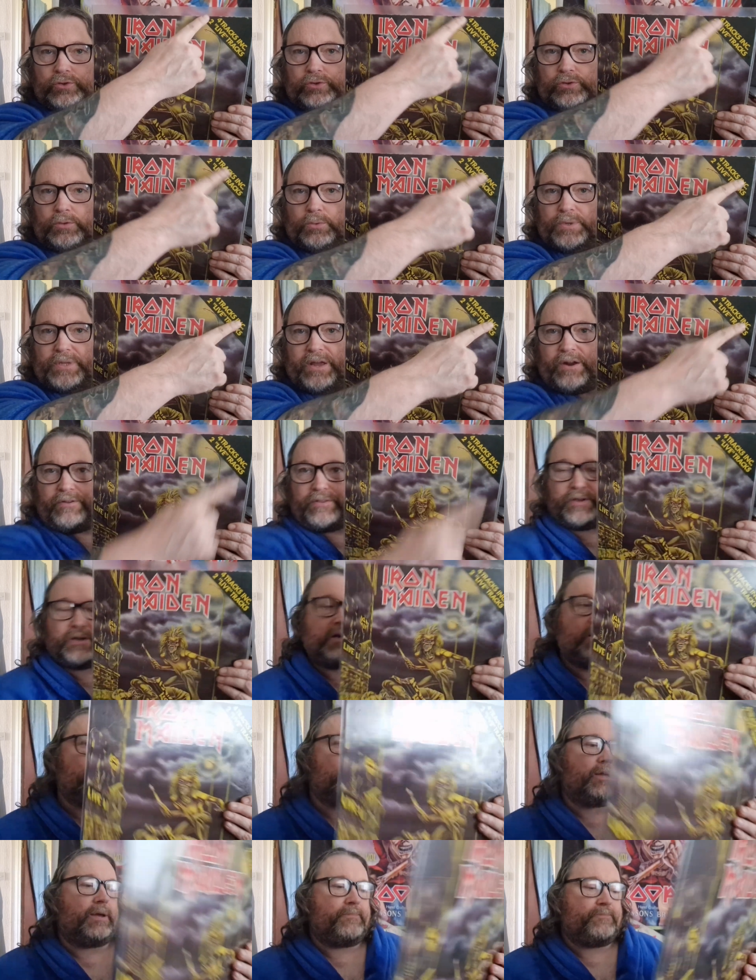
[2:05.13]
With that on the
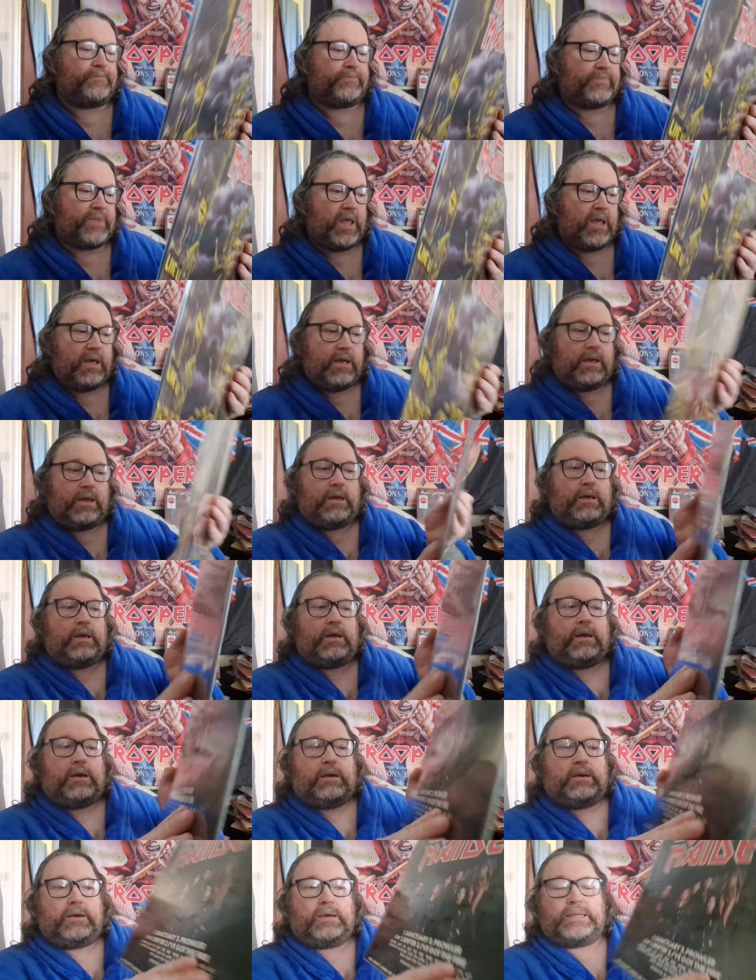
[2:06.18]
corner.
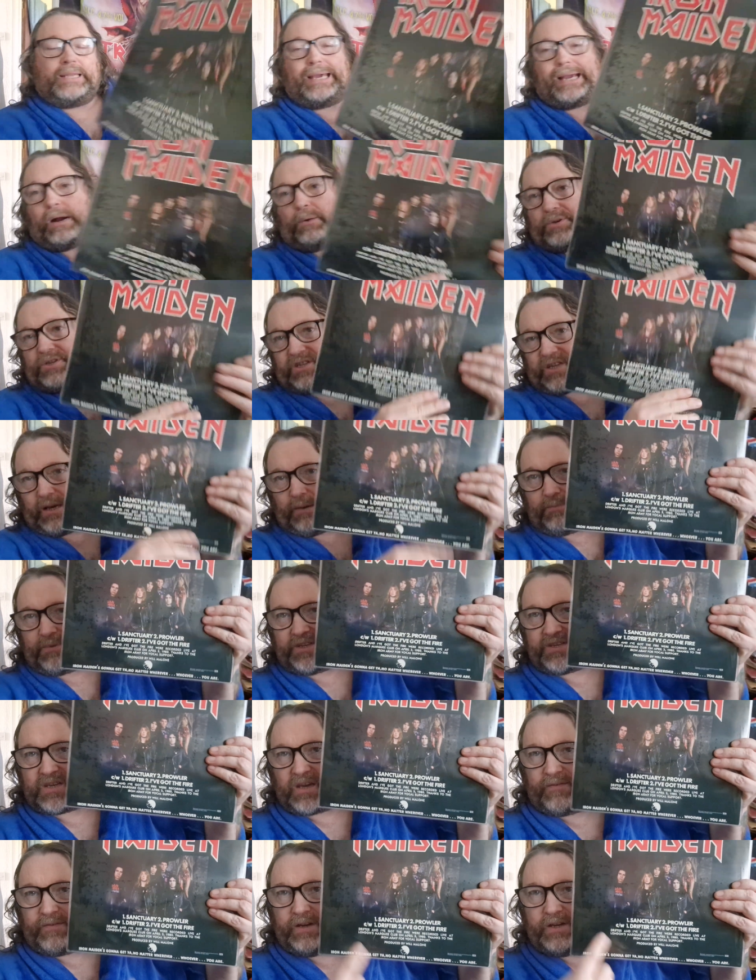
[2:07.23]
And like I was saying with the
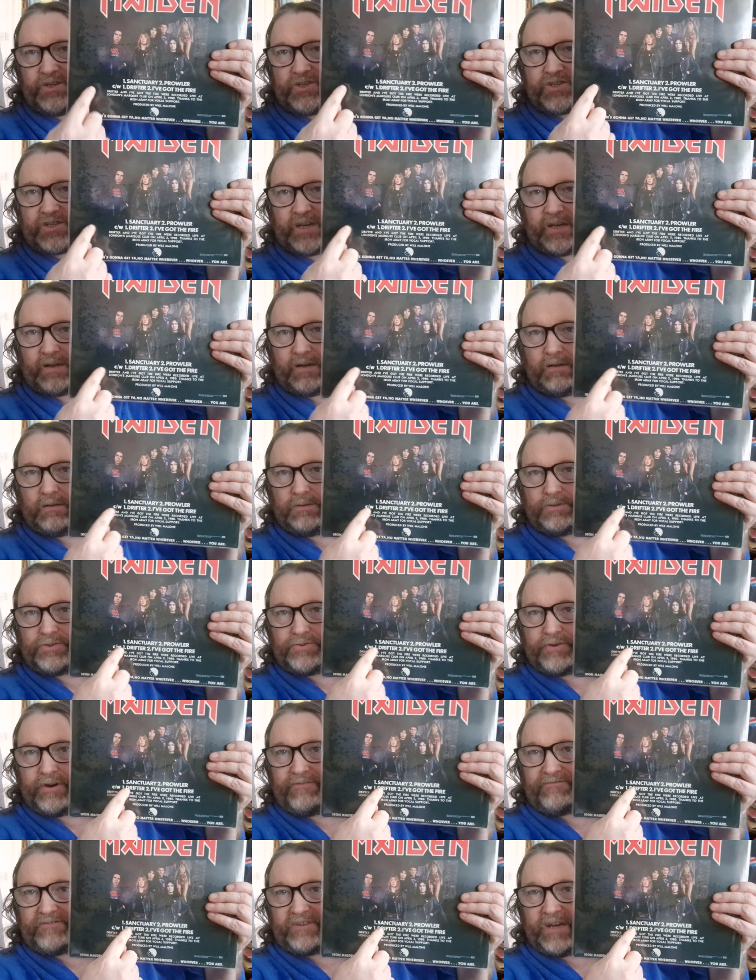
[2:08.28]
7-inch single,
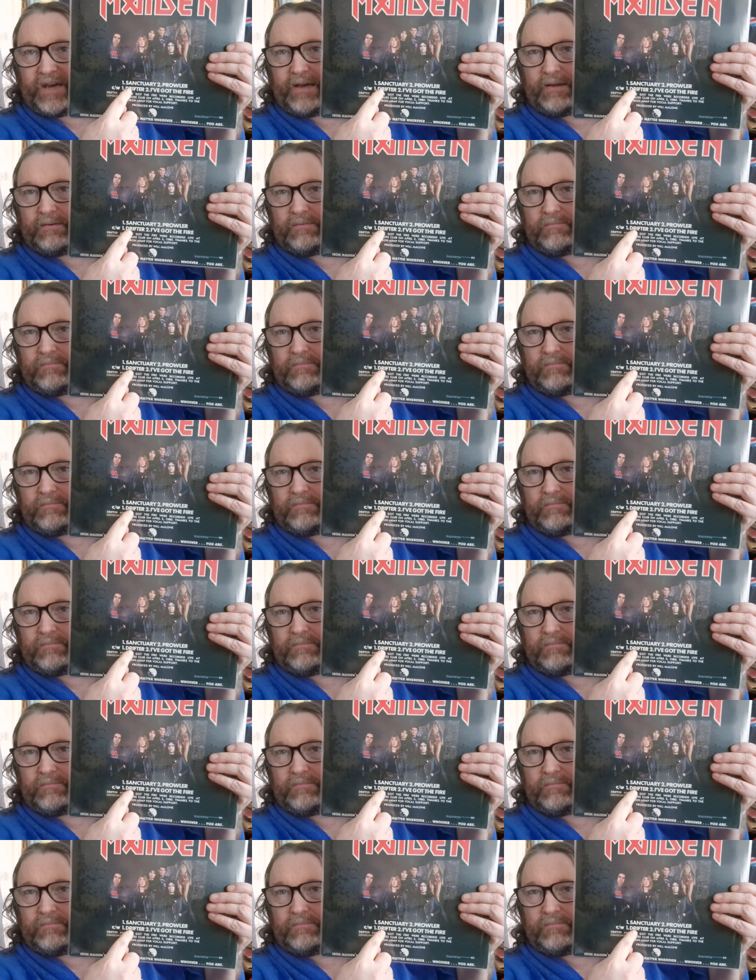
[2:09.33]
Drifter